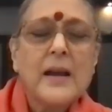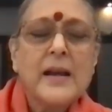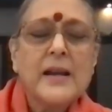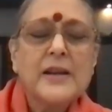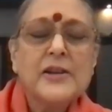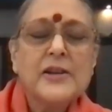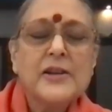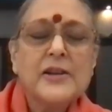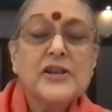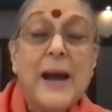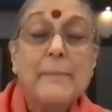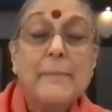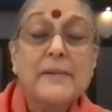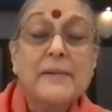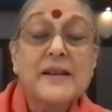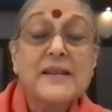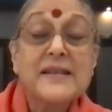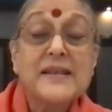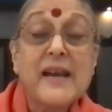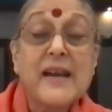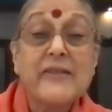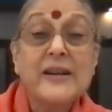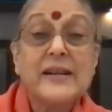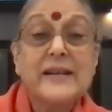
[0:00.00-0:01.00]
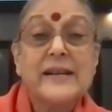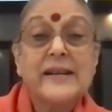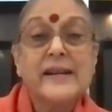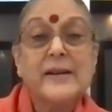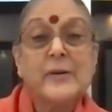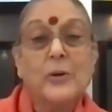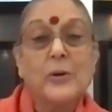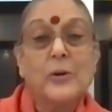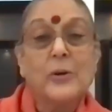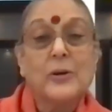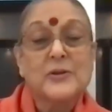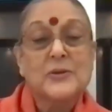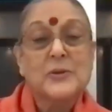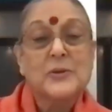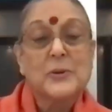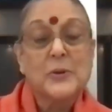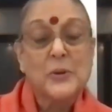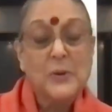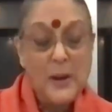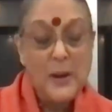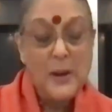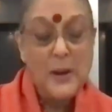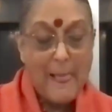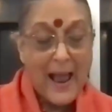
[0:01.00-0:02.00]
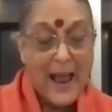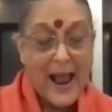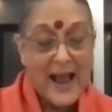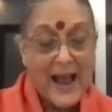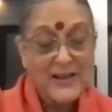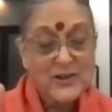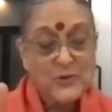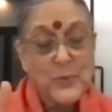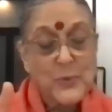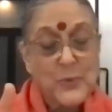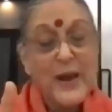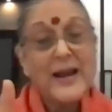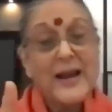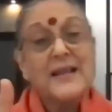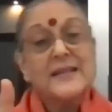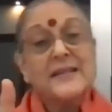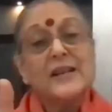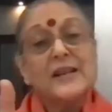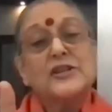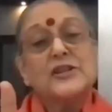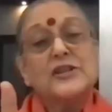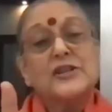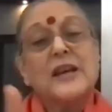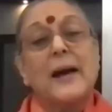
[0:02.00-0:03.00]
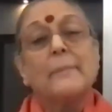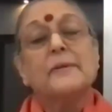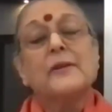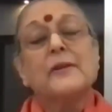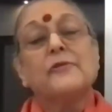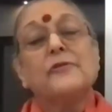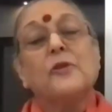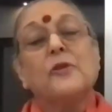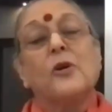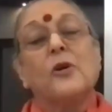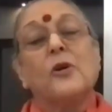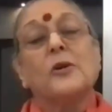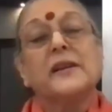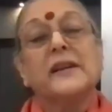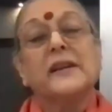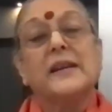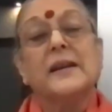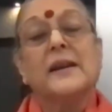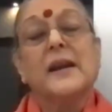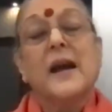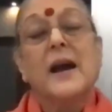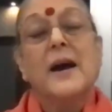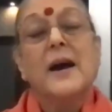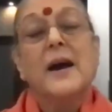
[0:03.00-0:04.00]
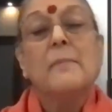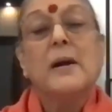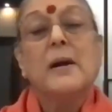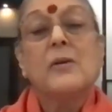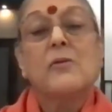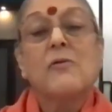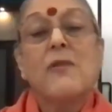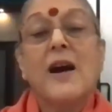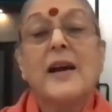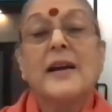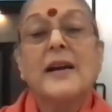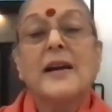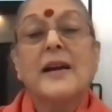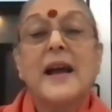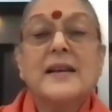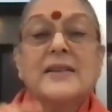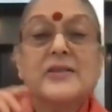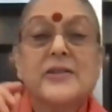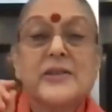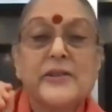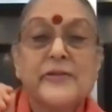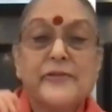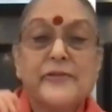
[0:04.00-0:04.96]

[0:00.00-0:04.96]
in chapter 17 also, as well as in chapter 14. Bhagwan has